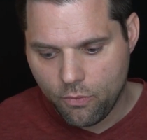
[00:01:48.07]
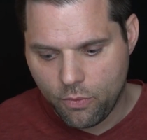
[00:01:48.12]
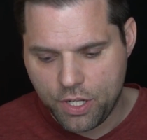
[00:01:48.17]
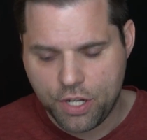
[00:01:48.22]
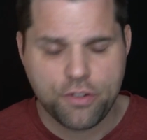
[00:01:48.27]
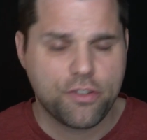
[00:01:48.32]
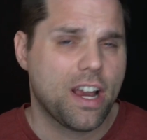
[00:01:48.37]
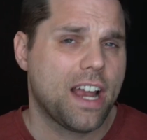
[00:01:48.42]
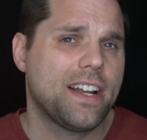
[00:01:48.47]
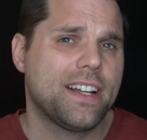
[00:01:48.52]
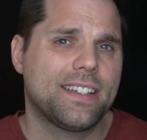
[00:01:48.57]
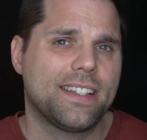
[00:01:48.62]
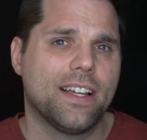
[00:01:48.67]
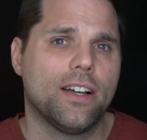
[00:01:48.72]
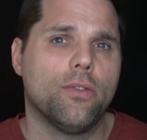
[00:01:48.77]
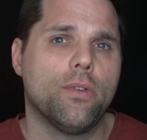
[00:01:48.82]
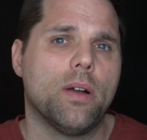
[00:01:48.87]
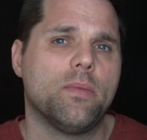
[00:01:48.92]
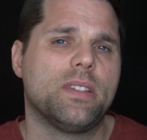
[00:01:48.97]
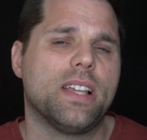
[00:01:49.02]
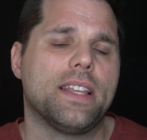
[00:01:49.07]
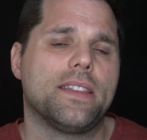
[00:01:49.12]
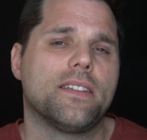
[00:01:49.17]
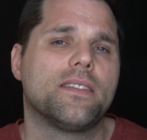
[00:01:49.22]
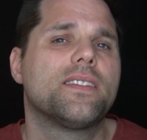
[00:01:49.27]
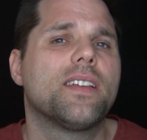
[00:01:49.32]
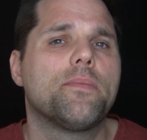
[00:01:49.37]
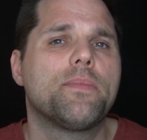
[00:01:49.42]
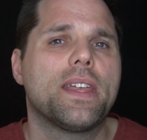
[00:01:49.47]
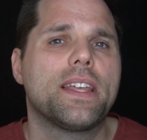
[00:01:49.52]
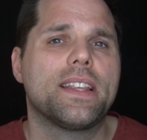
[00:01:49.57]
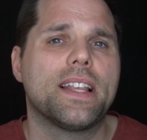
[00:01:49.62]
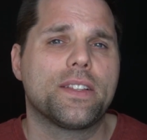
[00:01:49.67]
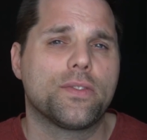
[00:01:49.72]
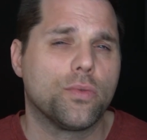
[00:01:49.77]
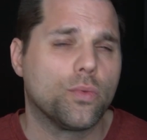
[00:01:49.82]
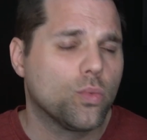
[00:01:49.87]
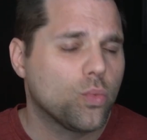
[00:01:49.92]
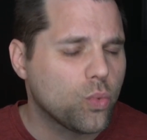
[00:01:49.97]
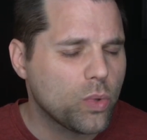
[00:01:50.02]
you're trying to sell a website, there's something
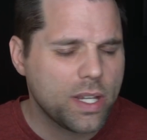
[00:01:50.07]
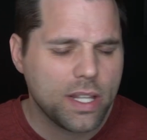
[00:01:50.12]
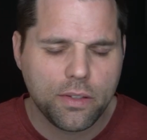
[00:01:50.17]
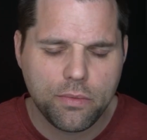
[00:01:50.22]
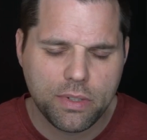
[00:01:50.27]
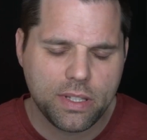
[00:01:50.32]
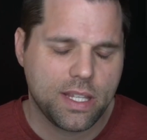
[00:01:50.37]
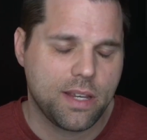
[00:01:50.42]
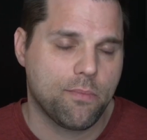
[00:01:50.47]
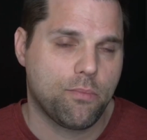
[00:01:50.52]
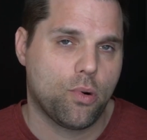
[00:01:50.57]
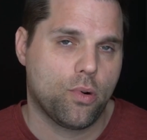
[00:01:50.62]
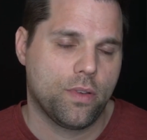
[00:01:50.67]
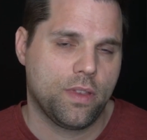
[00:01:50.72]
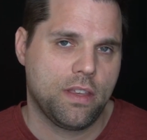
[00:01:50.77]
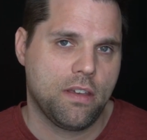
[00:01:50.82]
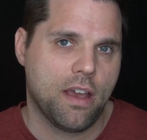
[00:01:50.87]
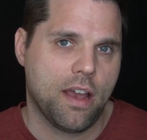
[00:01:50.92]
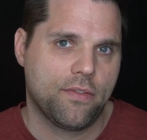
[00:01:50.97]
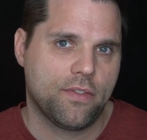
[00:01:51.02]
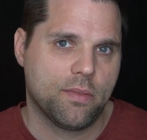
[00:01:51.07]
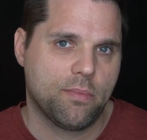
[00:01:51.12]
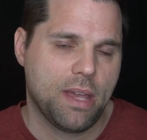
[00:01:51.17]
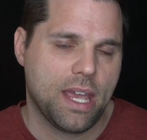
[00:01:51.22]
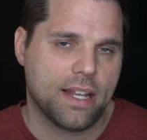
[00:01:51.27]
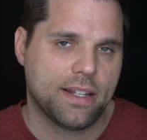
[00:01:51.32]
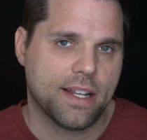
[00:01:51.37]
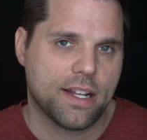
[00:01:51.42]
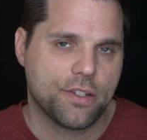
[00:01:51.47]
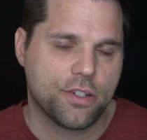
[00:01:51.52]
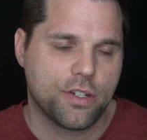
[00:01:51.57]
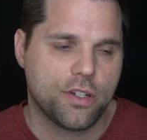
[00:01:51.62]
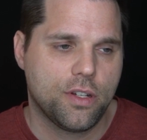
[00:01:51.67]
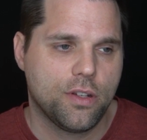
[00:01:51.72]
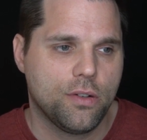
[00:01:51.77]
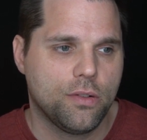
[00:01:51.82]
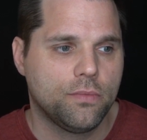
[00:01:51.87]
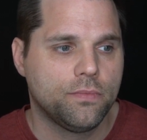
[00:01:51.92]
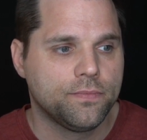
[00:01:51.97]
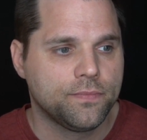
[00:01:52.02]
that's really, really important that you have to pay attention
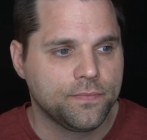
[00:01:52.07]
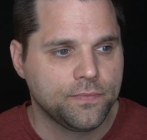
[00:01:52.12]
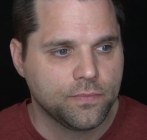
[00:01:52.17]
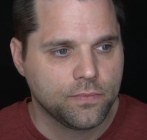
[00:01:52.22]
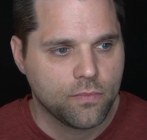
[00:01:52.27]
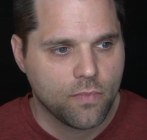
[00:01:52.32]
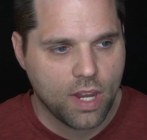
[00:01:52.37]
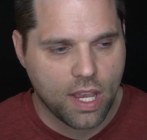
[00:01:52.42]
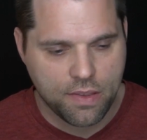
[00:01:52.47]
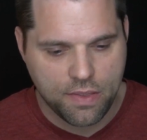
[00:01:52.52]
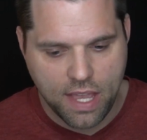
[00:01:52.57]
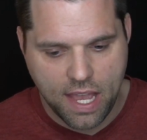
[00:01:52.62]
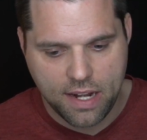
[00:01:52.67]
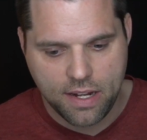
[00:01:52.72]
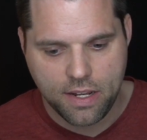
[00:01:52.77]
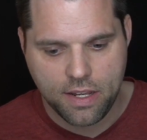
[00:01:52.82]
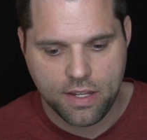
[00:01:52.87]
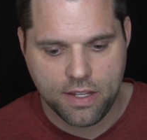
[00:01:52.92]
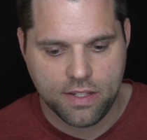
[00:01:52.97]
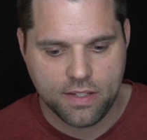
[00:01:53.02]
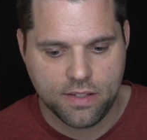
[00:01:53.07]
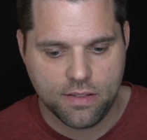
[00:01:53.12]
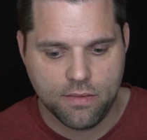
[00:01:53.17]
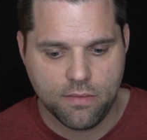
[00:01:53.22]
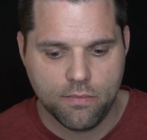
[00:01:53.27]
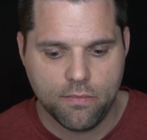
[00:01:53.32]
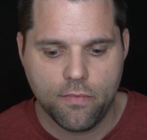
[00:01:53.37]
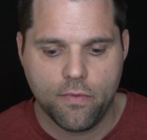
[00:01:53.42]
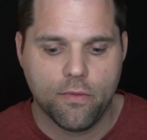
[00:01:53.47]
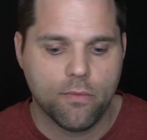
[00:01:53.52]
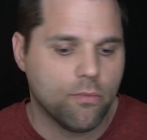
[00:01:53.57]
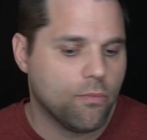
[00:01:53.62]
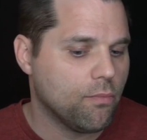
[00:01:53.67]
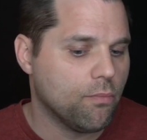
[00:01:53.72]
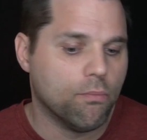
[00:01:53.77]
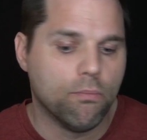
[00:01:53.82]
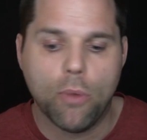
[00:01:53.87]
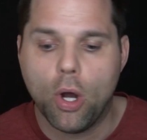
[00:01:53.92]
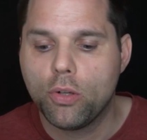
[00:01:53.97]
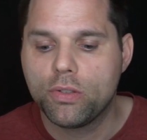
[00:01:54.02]
to. And that is
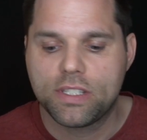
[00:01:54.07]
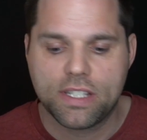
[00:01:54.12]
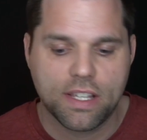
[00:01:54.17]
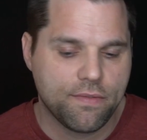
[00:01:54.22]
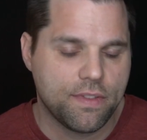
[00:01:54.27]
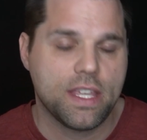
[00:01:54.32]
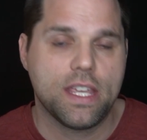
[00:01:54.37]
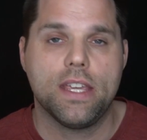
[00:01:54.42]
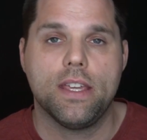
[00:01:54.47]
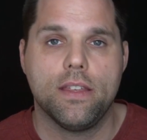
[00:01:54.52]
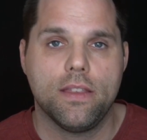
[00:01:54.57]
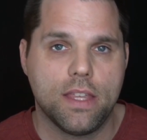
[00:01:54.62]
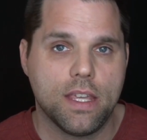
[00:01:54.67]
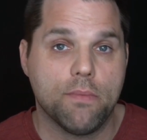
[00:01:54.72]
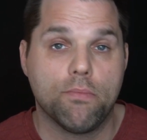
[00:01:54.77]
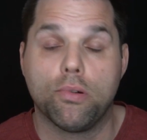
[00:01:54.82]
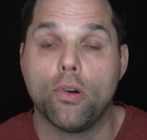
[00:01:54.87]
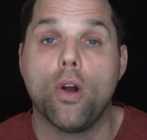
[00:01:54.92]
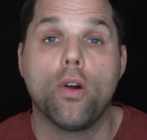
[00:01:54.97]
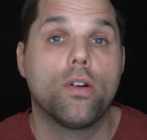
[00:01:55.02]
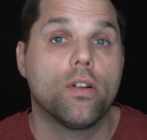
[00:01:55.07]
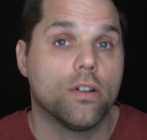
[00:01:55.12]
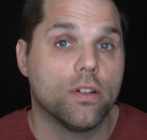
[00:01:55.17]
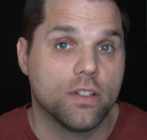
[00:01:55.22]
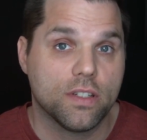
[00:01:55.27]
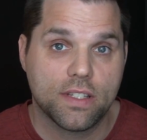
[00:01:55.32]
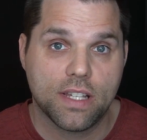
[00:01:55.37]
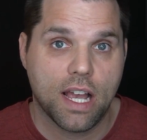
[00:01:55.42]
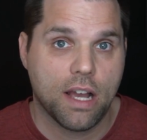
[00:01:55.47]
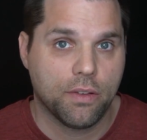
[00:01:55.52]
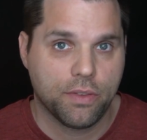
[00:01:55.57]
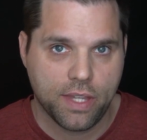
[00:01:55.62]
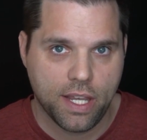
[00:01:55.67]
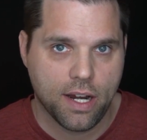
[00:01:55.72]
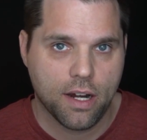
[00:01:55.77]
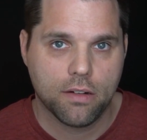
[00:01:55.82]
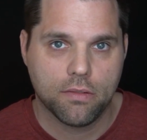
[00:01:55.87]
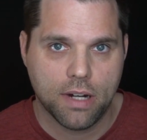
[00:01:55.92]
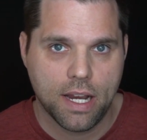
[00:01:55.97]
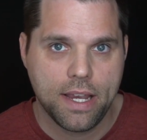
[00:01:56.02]
most of the brokers out
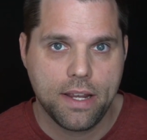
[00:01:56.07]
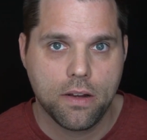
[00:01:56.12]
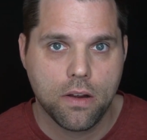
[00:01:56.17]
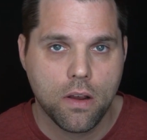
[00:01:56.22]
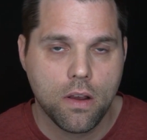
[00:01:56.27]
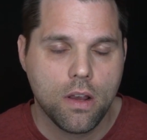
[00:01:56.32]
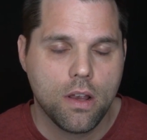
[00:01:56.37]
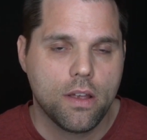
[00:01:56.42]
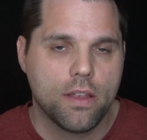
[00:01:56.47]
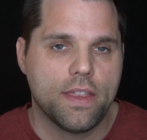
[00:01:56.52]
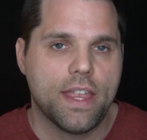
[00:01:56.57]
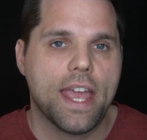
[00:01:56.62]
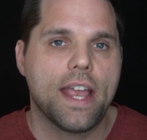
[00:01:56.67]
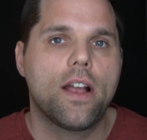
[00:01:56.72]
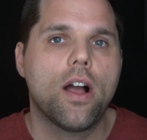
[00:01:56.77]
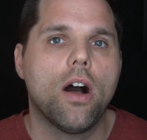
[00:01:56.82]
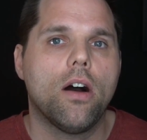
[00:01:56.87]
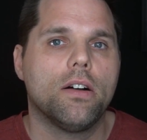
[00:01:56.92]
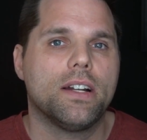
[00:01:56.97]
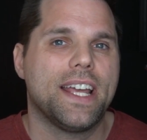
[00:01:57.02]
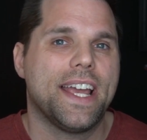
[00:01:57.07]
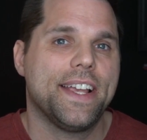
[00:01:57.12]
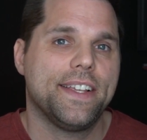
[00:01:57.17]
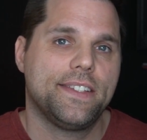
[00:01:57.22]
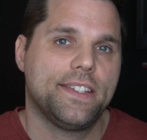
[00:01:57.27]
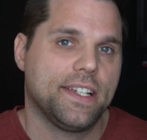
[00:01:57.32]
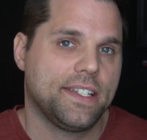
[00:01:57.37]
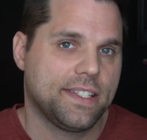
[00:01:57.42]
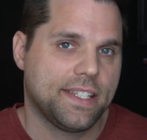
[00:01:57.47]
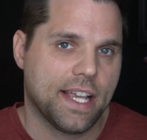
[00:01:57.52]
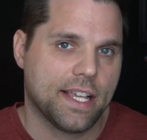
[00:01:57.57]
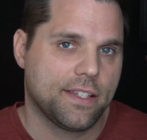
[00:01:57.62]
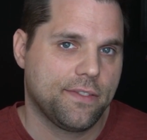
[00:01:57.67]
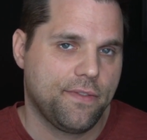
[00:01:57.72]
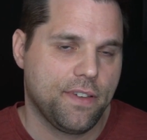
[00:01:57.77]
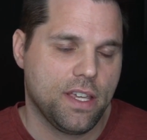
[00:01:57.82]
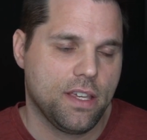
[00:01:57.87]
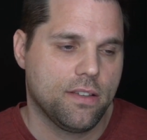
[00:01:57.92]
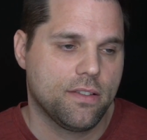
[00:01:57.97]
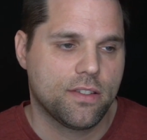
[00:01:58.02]
there, right? They call it a success
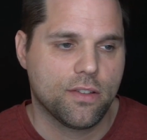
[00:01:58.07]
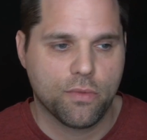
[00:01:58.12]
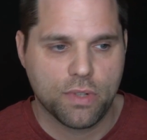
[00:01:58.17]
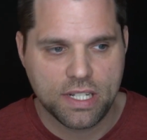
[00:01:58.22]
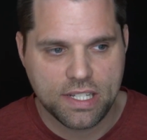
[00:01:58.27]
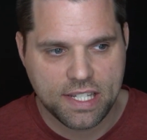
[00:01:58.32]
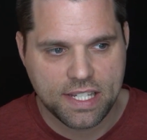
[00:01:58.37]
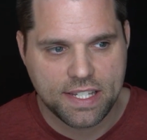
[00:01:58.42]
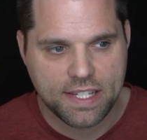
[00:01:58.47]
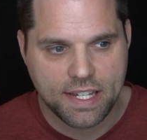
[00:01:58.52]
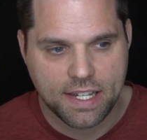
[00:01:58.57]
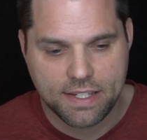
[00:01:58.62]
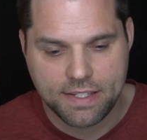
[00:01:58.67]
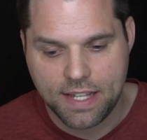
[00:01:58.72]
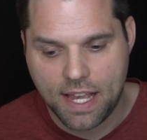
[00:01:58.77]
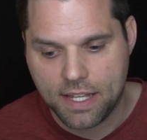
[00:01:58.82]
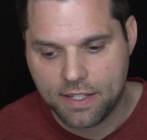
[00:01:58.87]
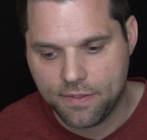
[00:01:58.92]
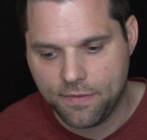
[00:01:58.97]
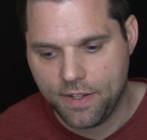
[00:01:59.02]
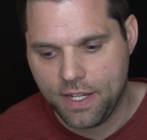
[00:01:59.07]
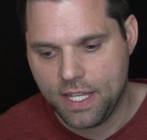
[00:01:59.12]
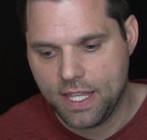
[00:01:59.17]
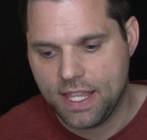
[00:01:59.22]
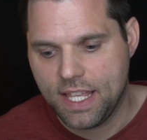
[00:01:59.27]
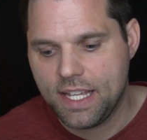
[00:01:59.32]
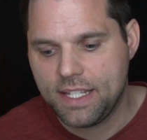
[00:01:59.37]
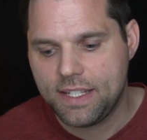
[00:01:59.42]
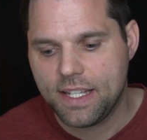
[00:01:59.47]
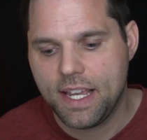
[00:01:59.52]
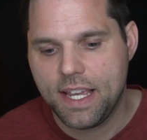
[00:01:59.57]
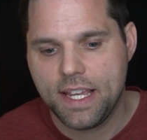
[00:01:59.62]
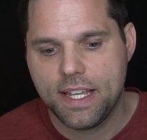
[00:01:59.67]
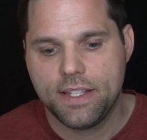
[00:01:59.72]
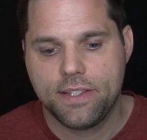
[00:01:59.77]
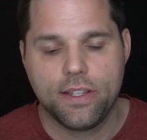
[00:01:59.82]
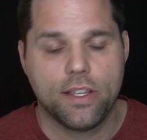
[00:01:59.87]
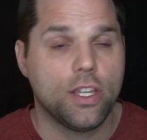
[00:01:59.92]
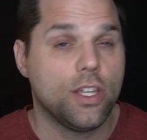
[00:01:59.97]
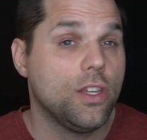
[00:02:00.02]
fee. So what is a success fee? This
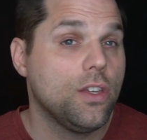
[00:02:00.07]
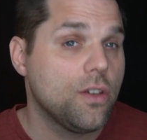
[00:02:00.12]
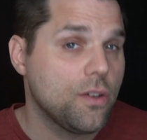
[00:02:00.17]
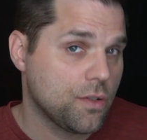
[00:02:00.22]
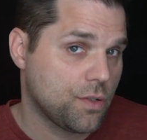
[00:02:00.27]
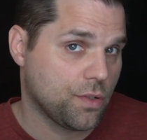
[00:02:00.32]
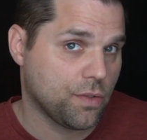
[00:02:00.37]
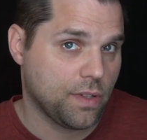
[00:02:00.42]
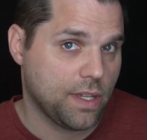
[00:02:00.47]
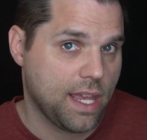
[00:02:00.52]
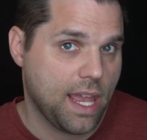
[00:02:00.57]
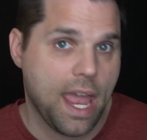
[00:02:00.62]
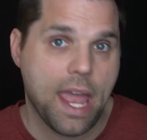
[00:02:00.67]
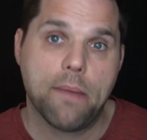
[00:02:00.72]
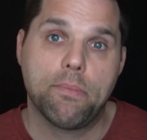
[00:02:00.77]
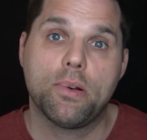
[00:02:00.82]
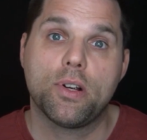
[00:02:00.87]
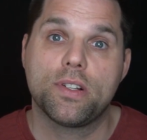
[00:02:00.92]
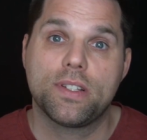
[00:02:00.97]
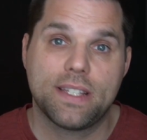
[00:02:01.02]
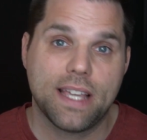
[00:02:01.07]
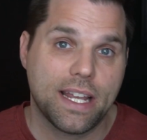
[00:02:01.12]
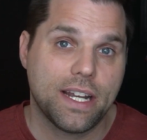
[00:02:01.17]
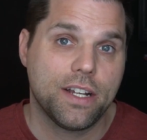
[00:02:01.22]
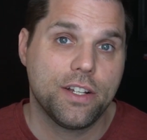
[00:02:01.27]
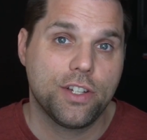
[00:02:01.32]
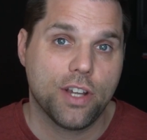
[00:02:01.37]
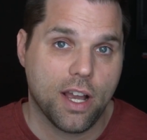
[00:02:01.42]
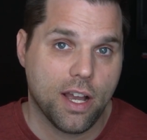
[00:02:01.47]
is usually a percentage